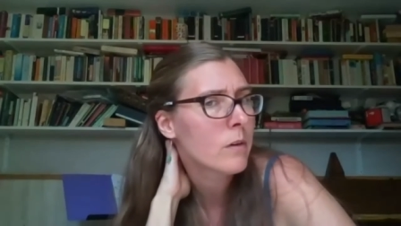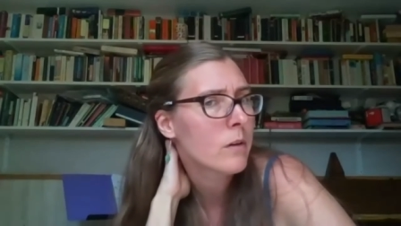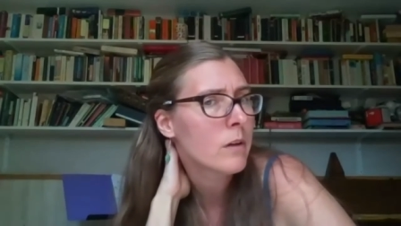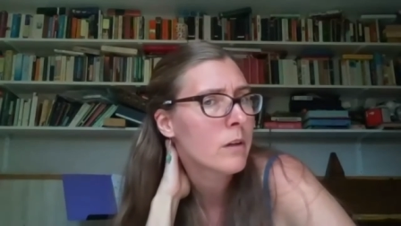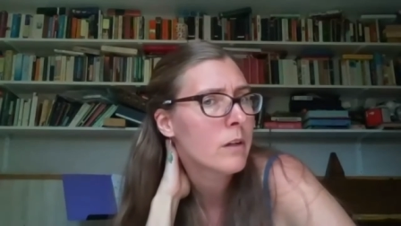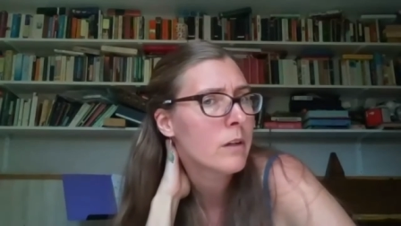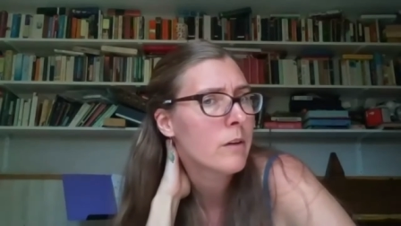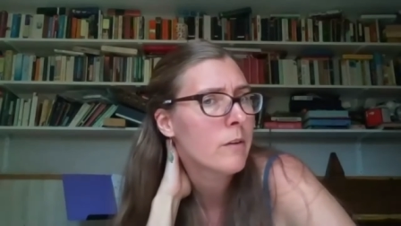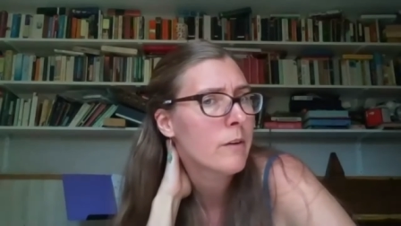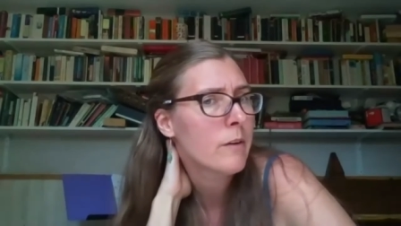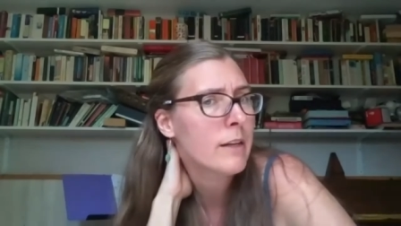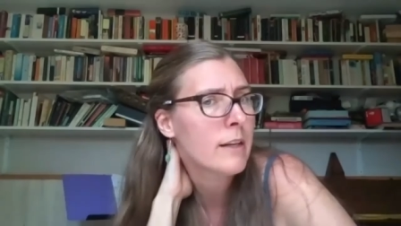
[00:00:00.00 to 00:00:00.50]

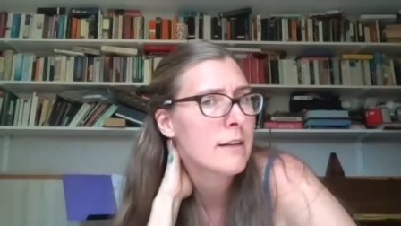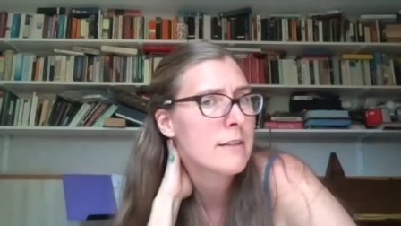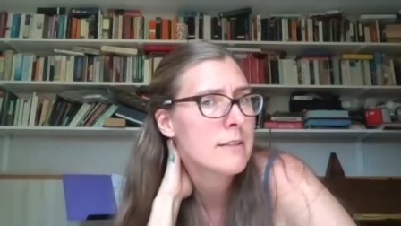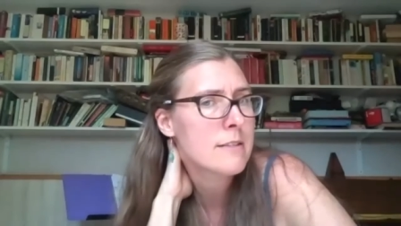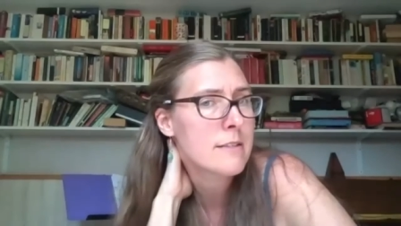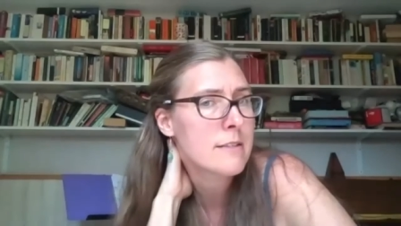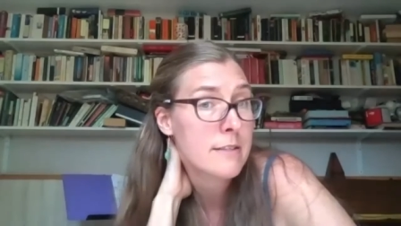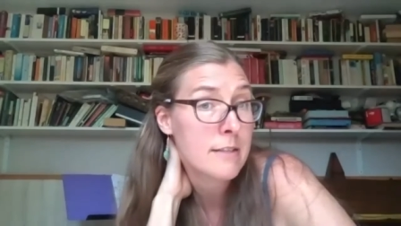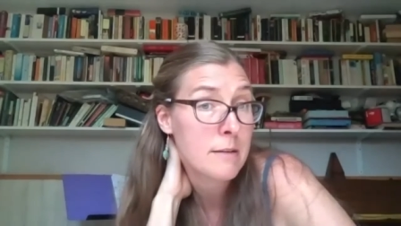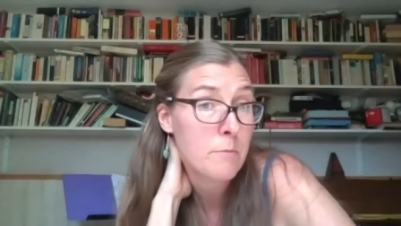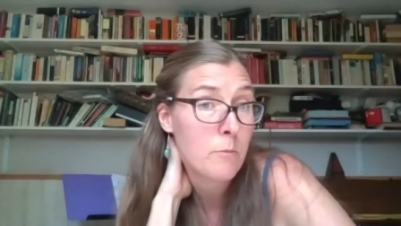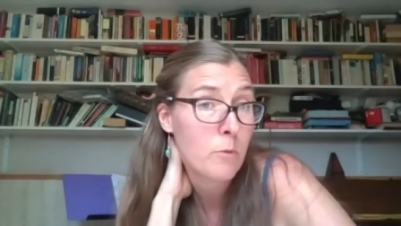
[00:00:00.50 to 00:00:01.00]
you know I'd like
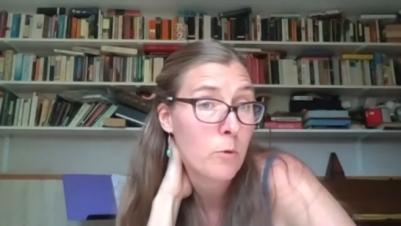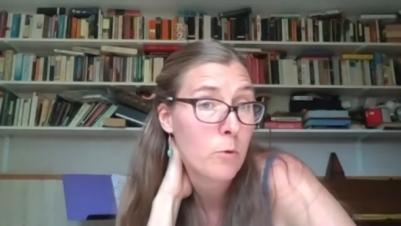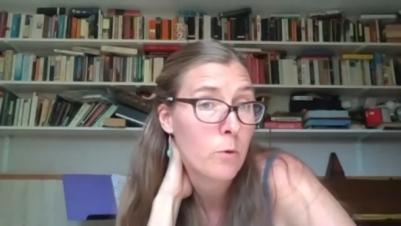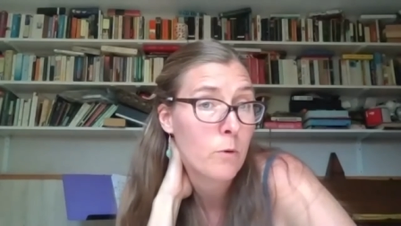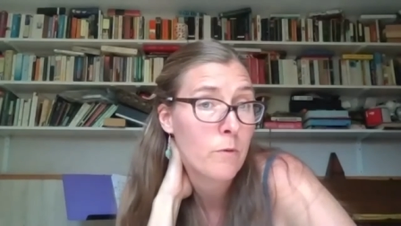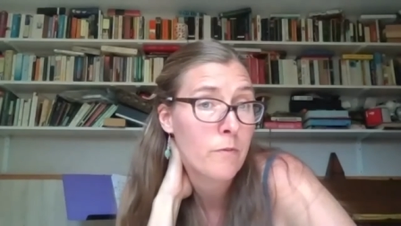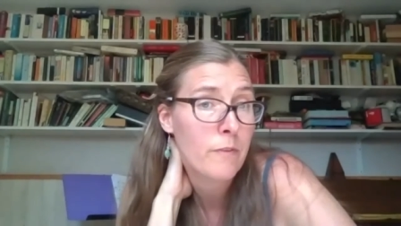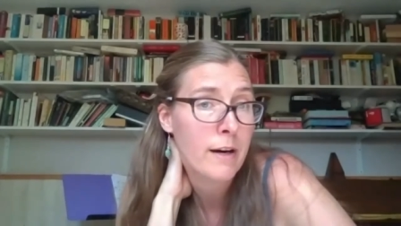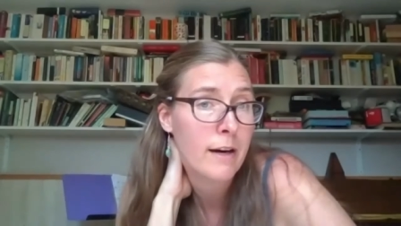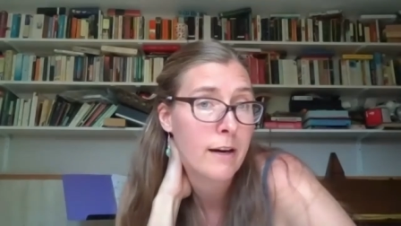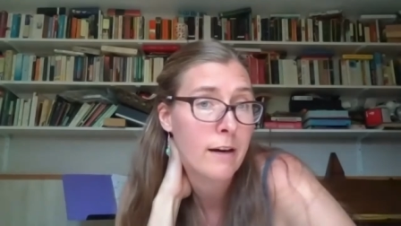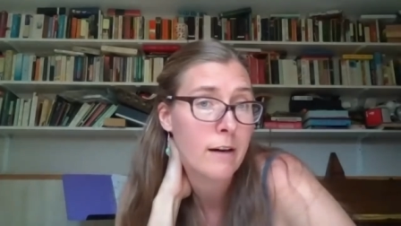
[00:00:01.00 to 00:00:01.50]
to see more
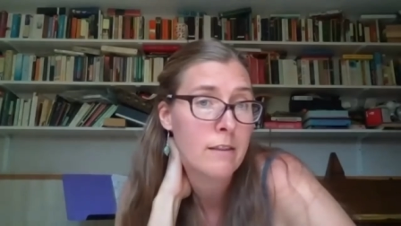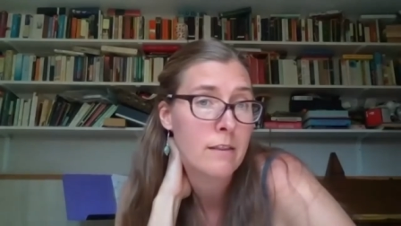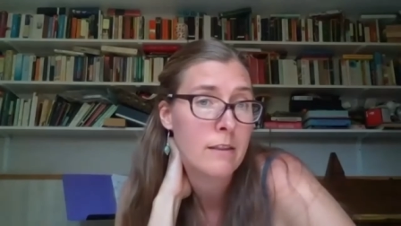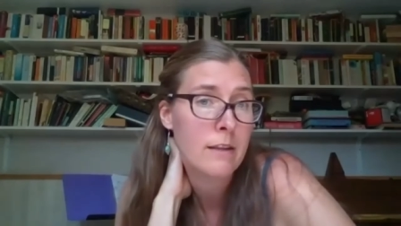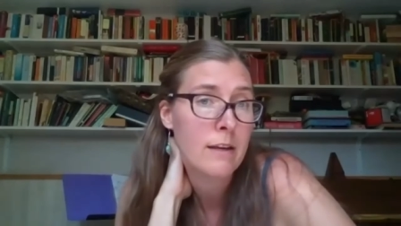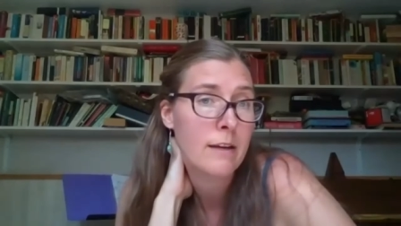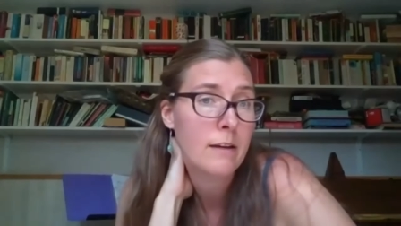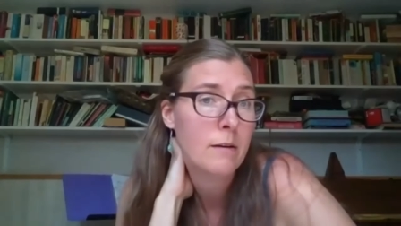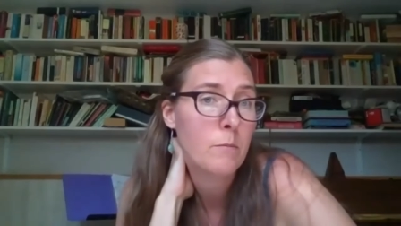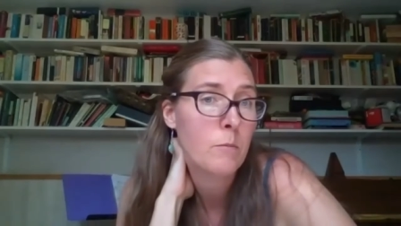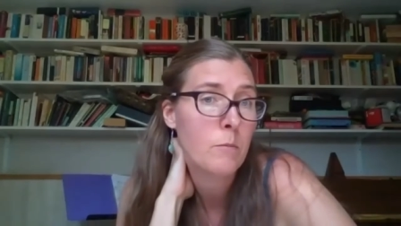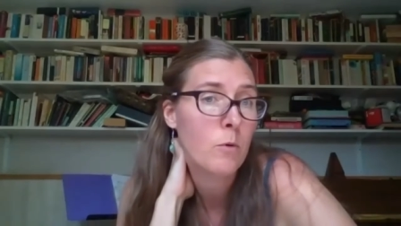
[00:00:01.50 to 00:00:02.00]
of that. I
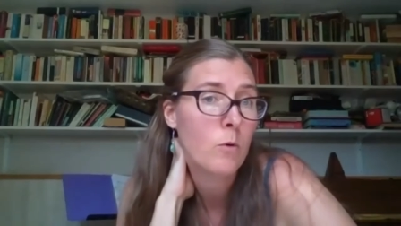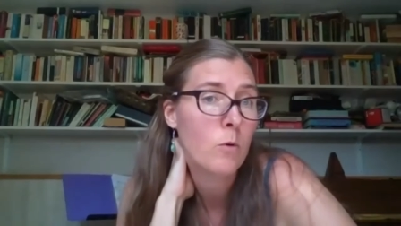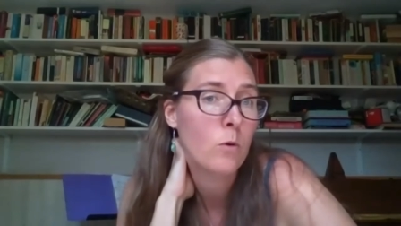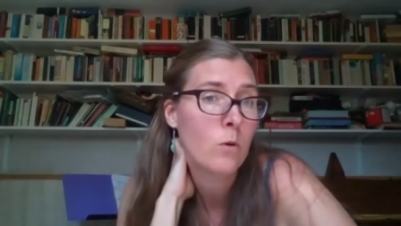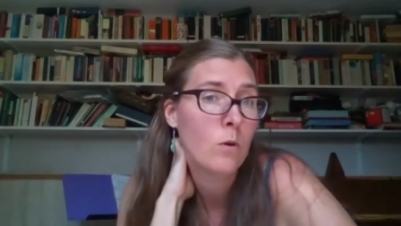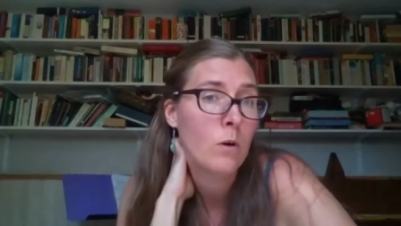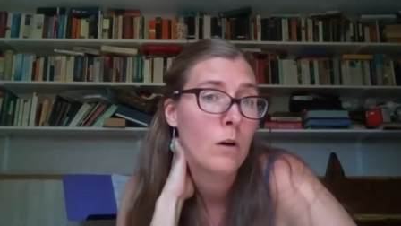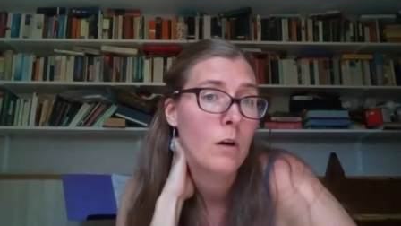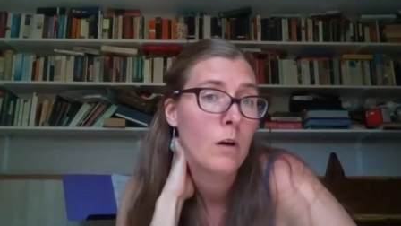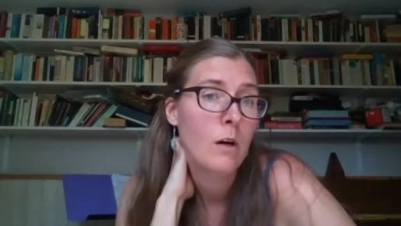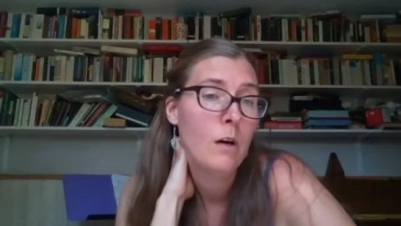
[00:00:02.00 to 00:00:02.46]
think more.